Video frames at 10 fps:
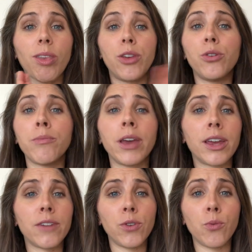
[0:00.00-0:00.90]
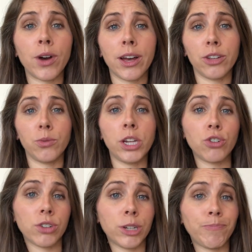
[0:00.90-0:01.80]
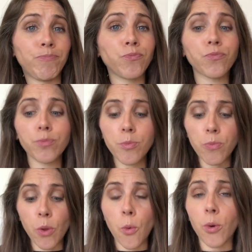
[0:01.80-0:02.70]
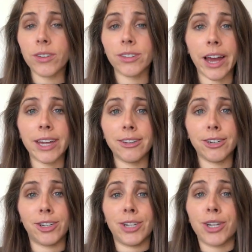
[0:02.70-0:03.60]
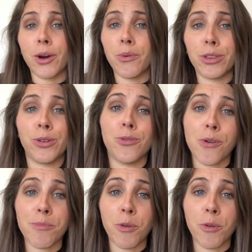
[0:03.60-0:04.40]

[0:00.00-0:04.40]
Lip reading: And you can make it if you want a sweet treat or a side dish to go with your normal